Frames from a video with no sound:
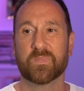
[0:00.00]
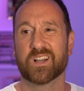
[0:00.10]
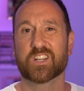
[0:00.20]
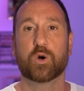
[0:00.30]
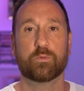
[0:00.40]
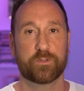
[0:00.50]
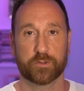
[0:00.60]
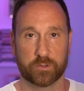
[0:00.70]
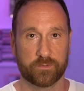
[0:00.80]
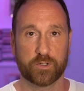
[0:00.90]
a comb
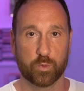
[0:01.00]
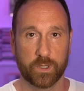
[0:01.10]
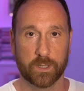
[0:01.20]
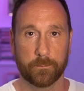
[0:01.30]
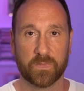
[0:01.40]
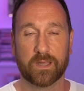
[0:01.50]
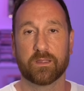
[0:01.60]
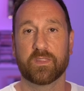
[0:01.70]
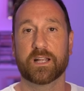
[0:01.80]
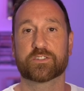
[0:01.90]
filter, if you will.
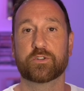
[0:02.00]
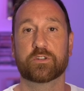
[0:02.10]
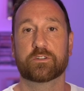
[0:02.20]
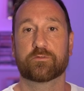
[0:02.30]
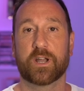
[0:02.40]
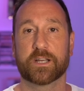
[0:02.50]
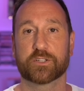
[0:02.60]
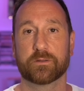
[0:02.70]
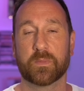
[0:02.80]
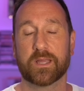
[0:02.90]
That's due to diffraction.